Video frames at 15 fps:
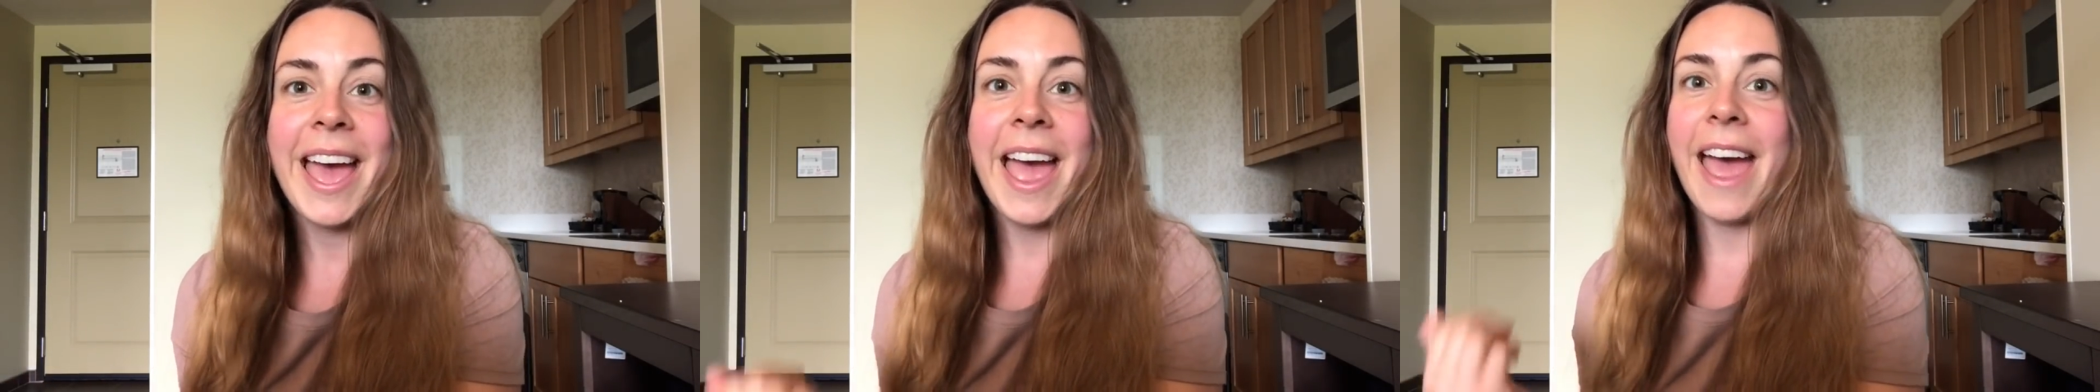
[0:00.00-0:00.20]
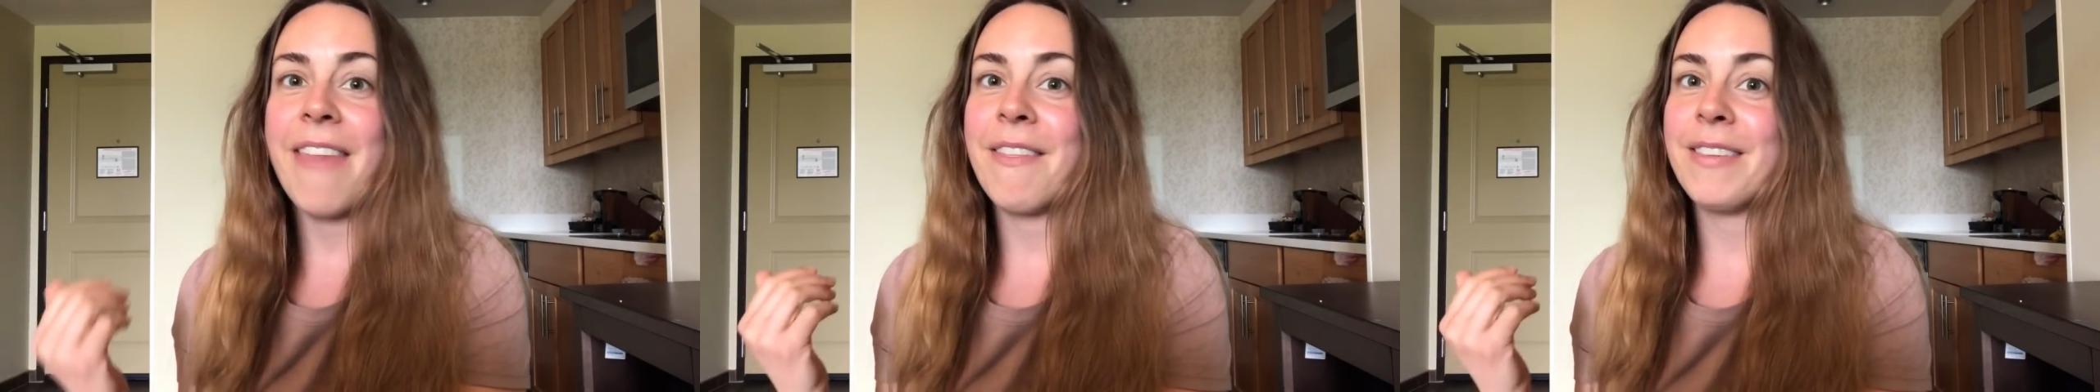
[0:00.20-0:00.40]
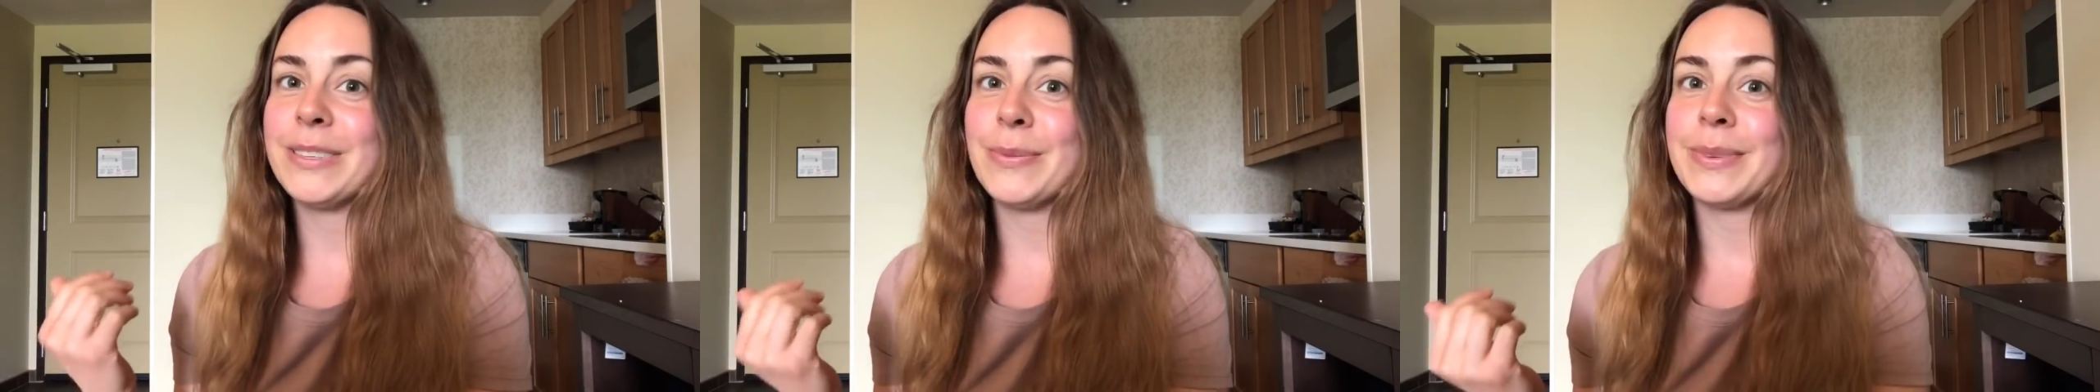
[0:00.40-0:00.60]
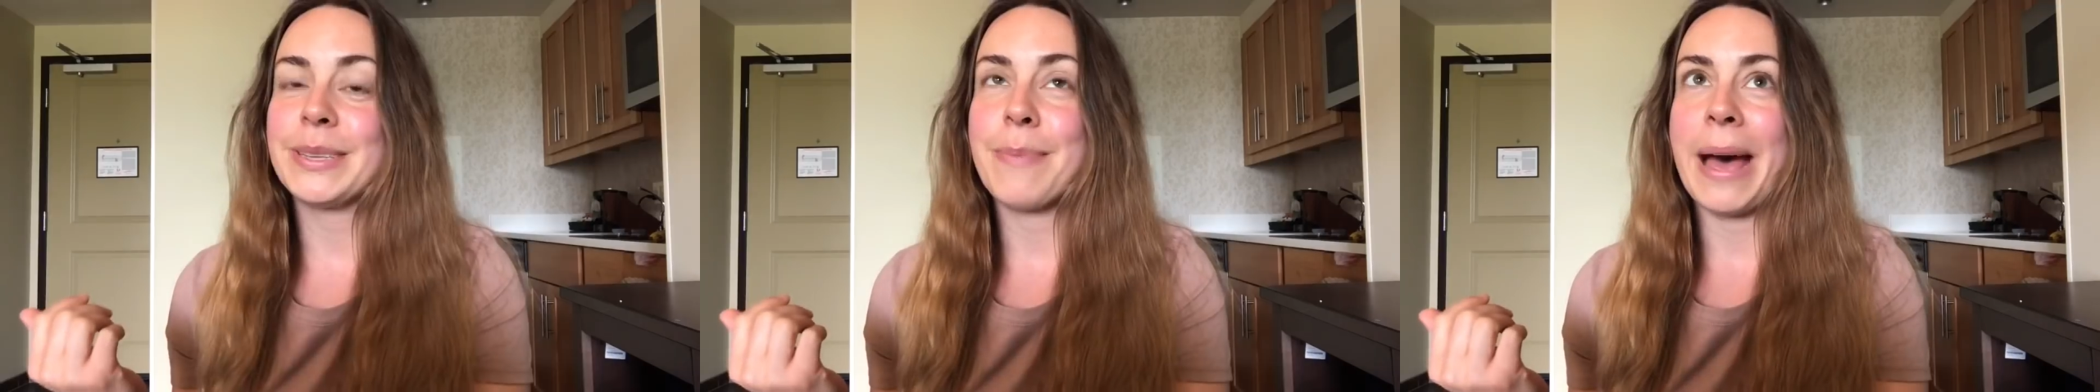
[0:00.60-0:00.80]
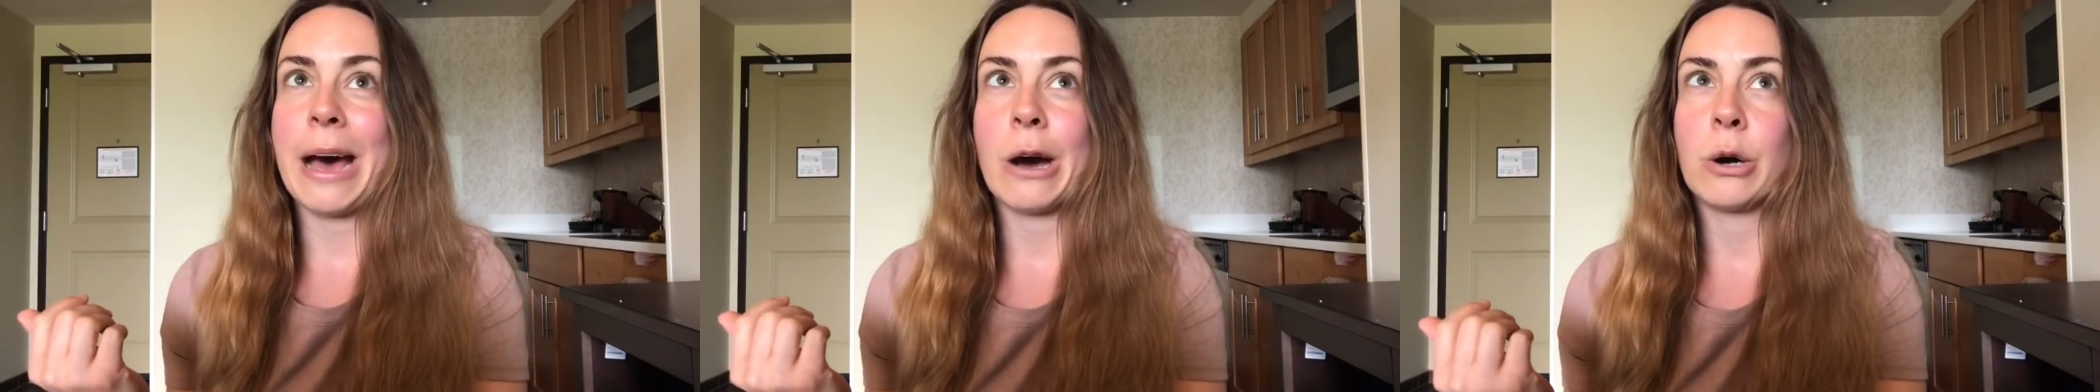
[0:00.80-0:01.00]
And this was
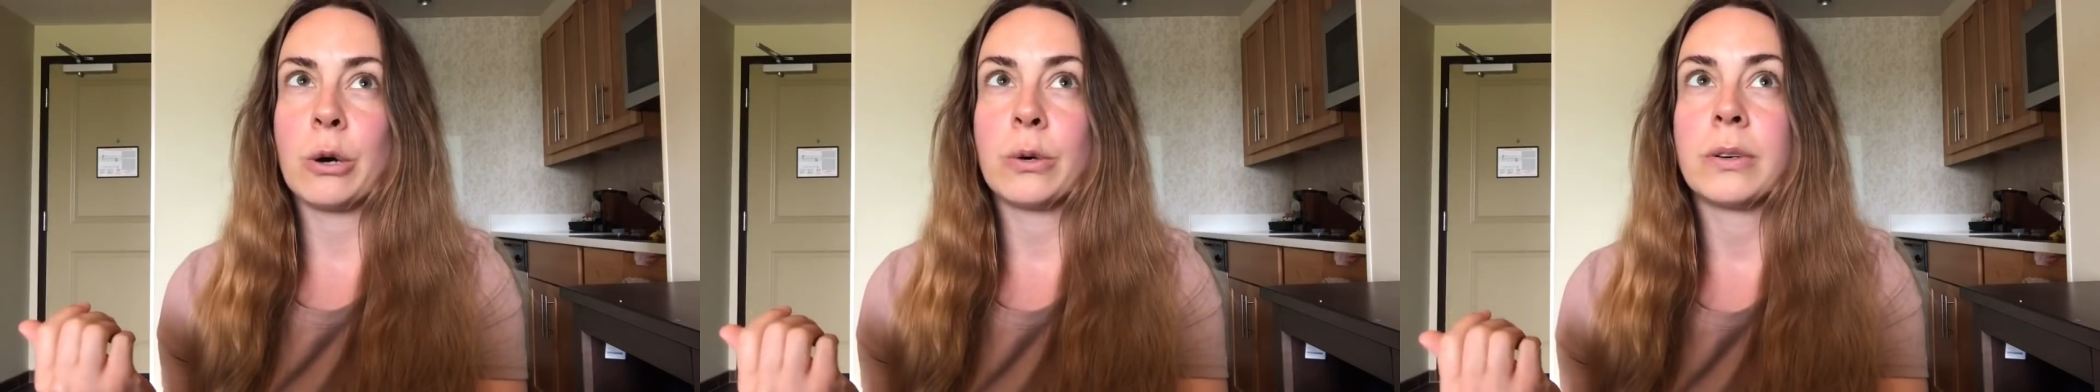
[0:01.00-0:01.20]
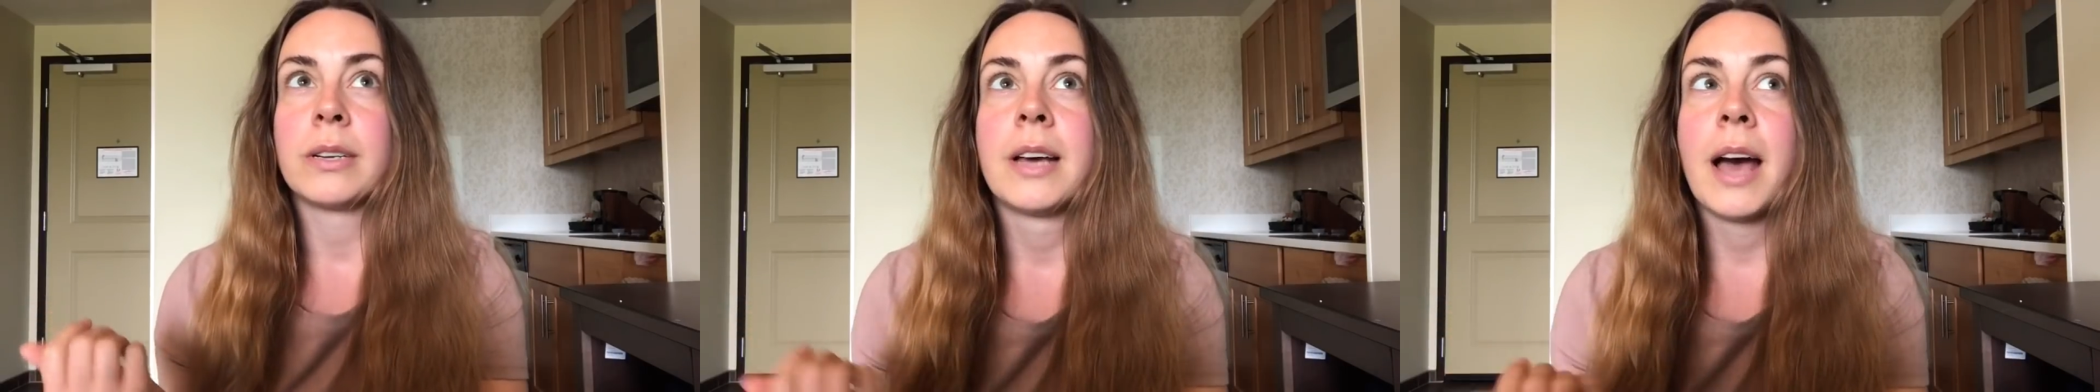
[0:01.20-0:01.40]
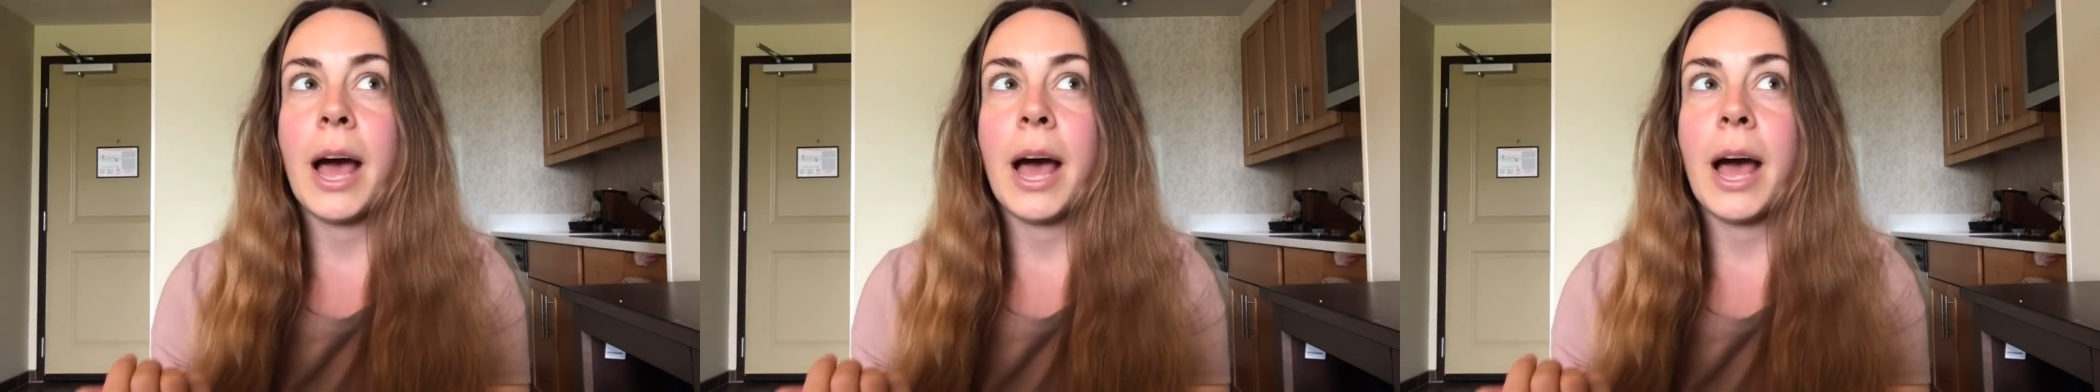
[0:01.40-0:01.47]
about,